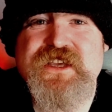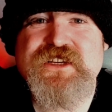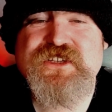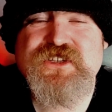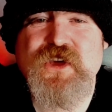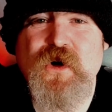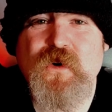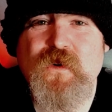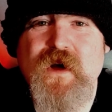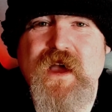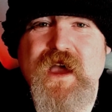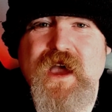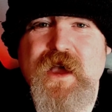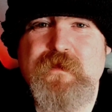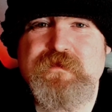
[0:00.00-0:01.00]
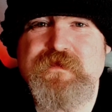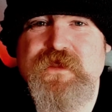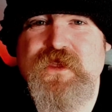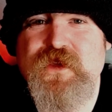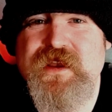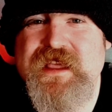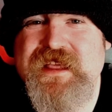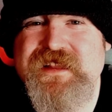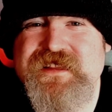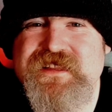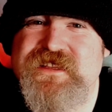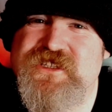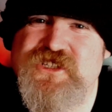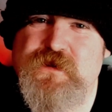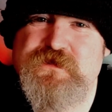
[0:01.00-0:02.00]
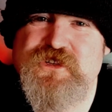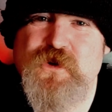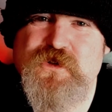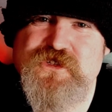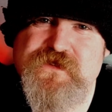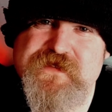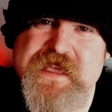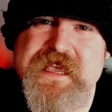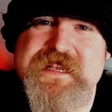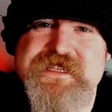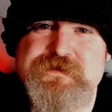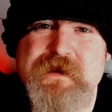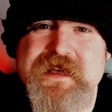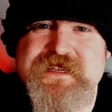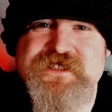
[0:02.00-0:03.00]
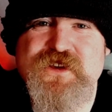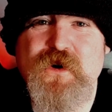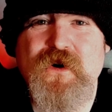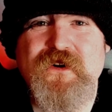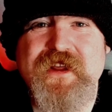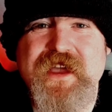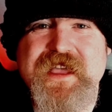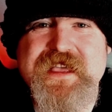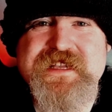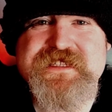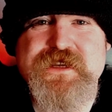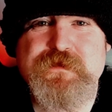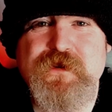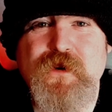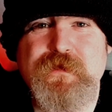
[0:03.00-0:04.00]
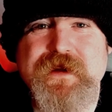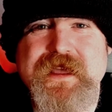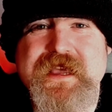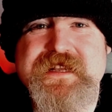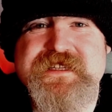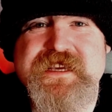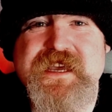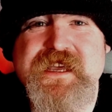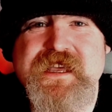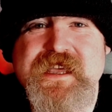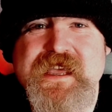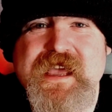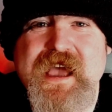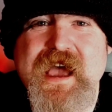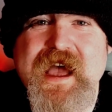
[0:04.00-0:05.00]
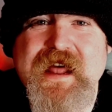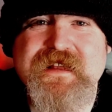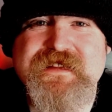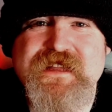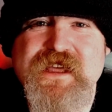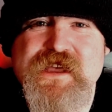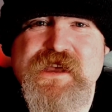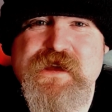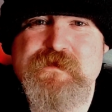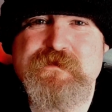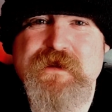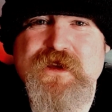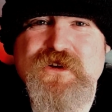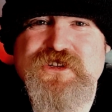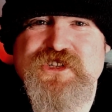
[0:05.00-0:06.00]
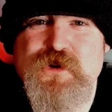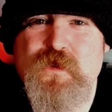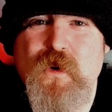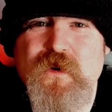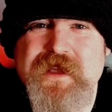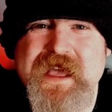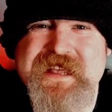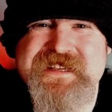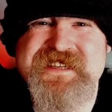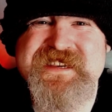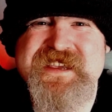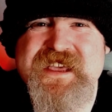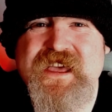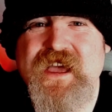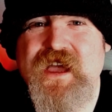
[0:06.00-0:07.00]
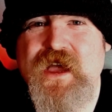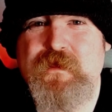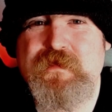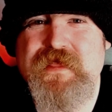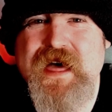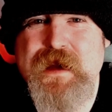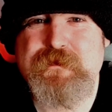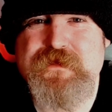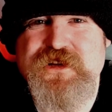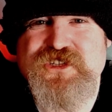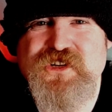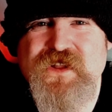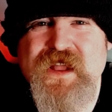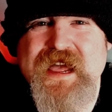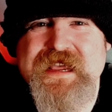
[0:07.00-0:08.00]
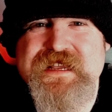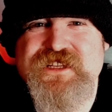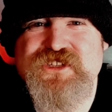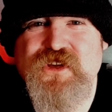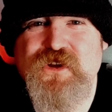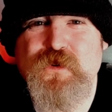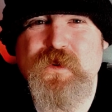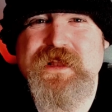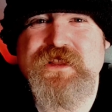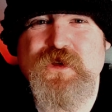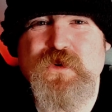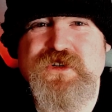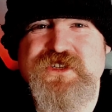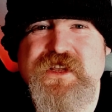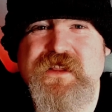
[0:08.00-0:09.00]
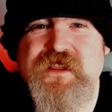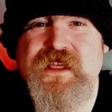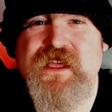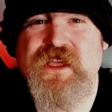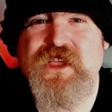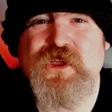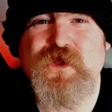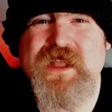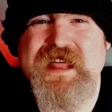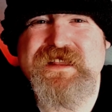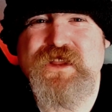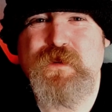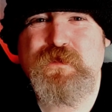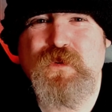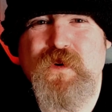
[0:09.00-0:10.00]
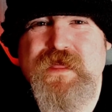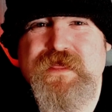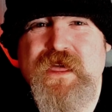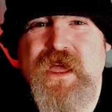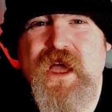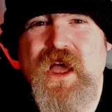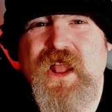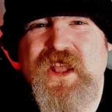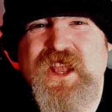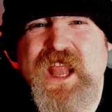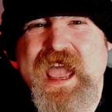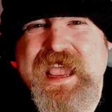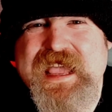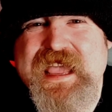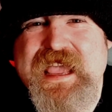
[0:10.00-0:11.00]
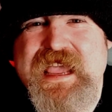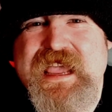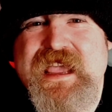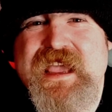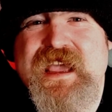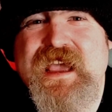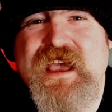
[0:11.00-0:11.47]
So you need some sort of heat mat or a heated propagator, and because you won't get that much light on a windowsill, you'll end up with leggy